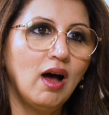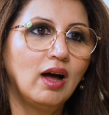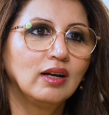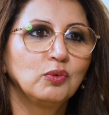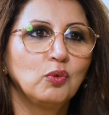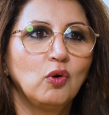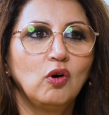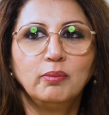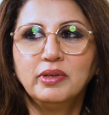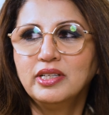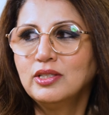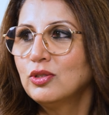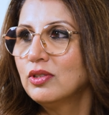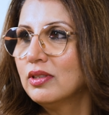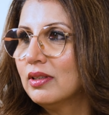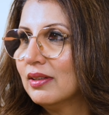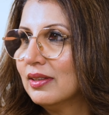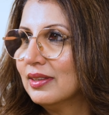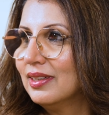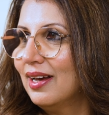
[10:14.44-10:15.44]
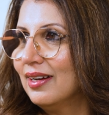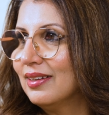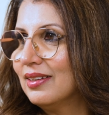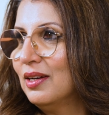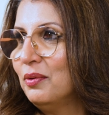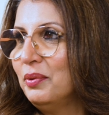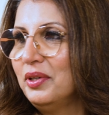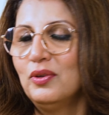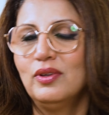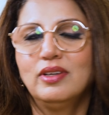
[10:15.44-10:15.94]
heartwarming to hear that.
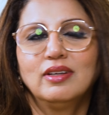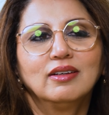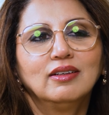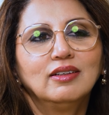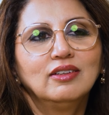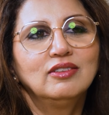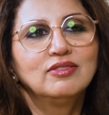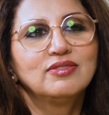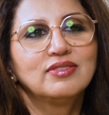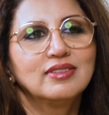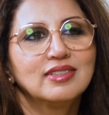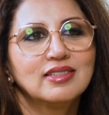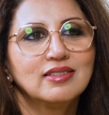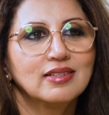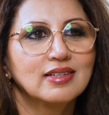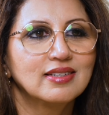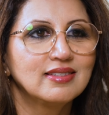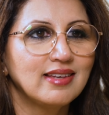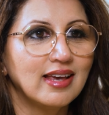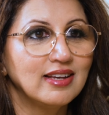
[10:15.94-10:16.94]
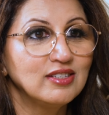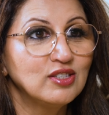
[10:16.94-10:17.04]
Now, when you hear of a success